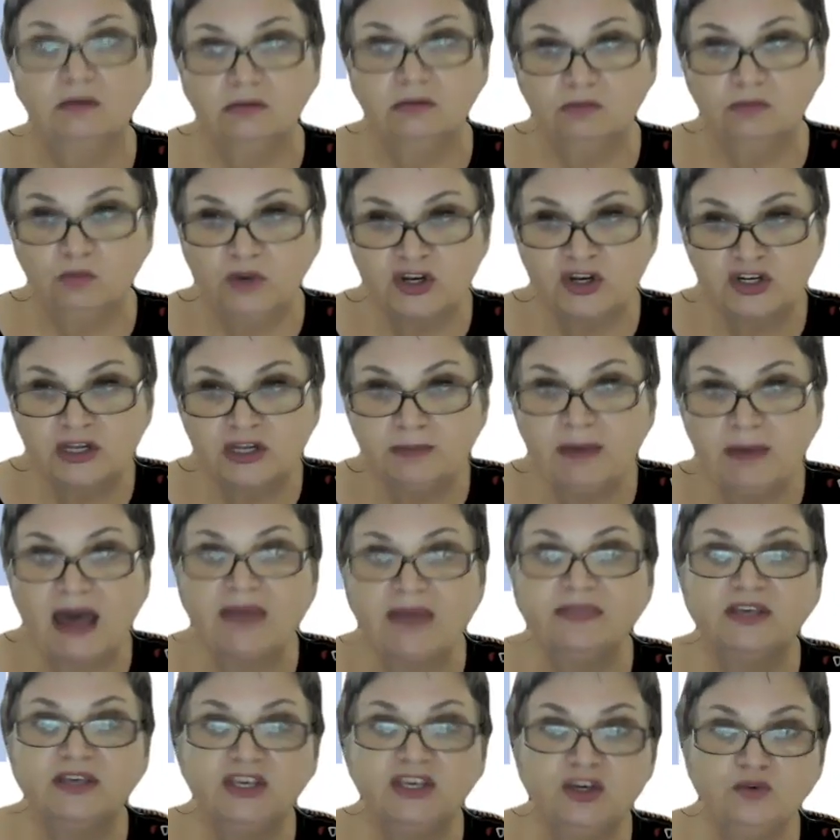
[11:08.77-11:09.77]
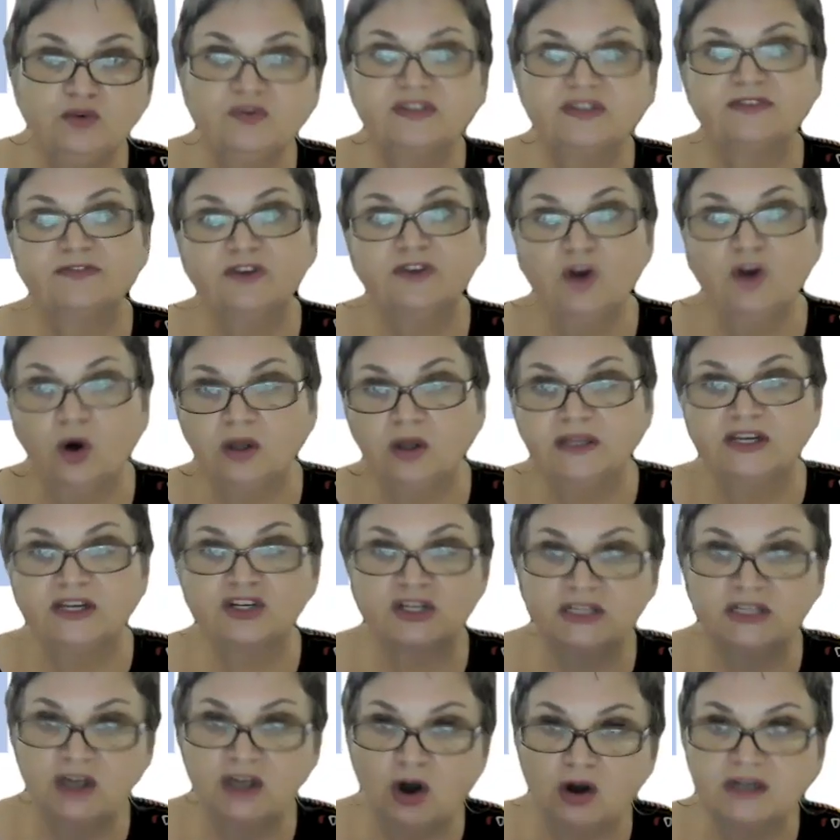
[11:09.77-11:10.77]
which demand the use of knowledge
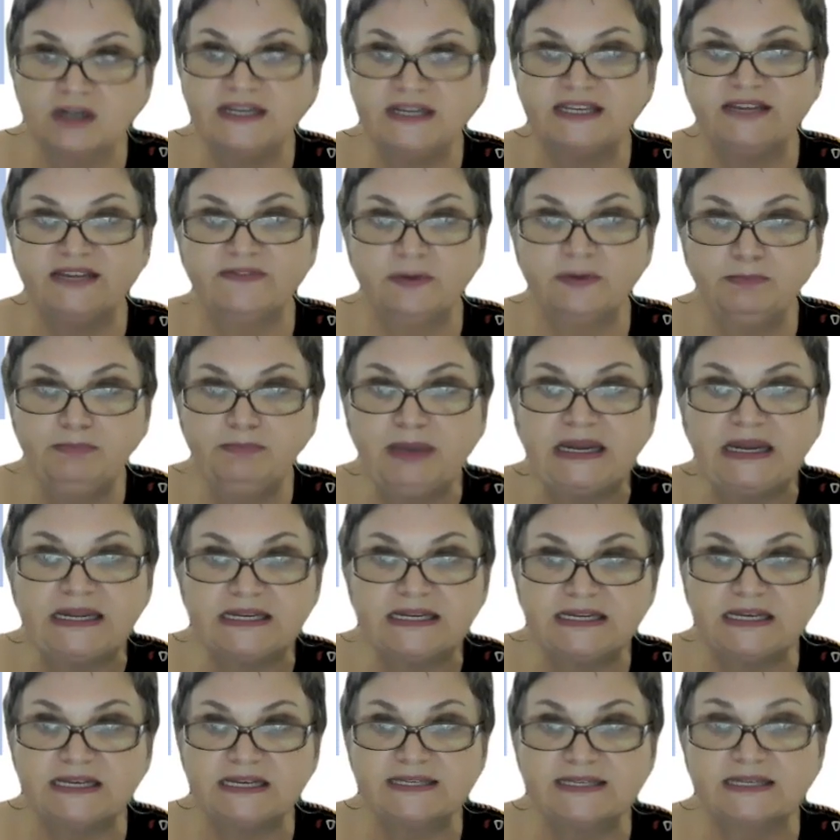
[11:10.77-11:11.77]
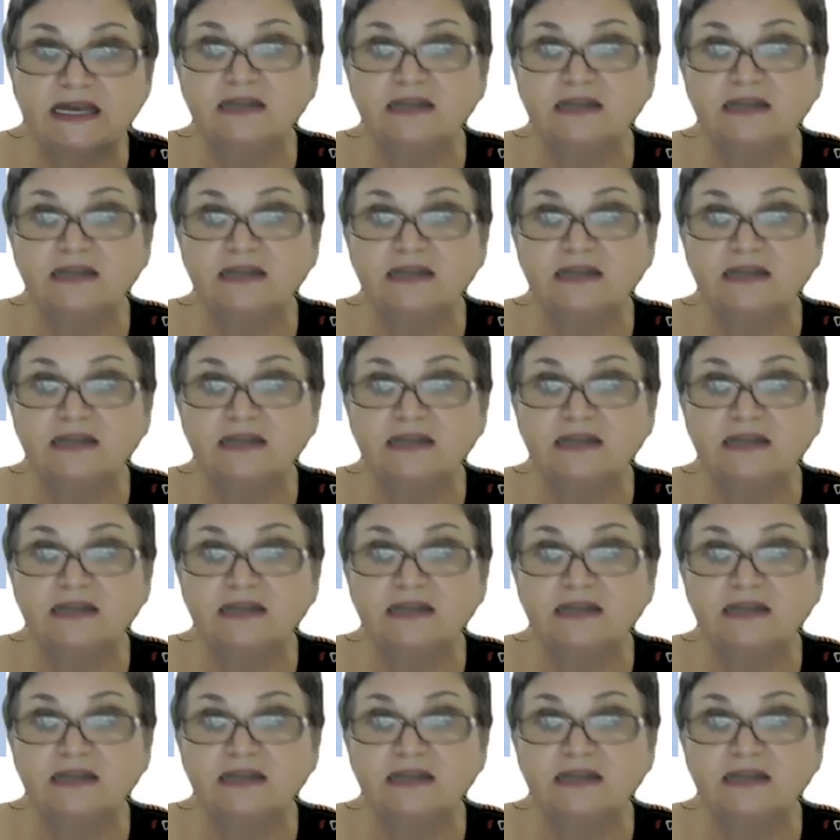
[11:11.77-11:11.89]
and cognitive abilities,